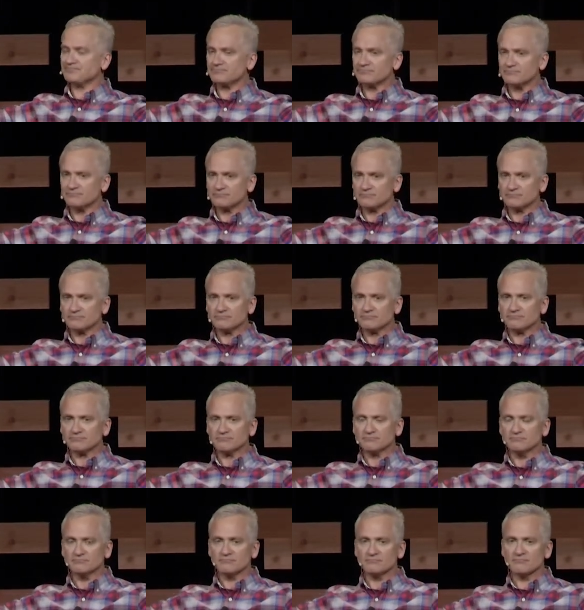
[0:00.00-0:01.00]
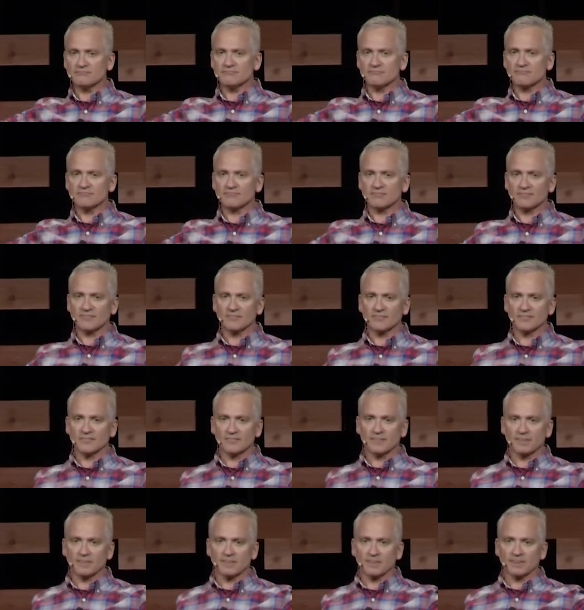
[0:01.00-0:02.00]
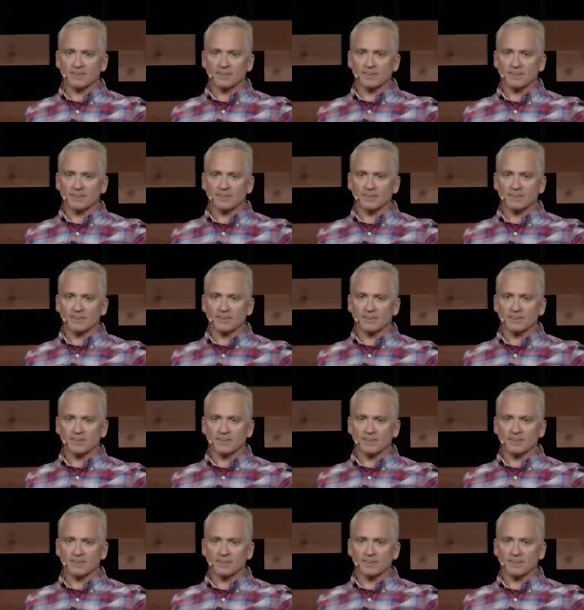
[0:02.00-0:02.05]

(no one is talking)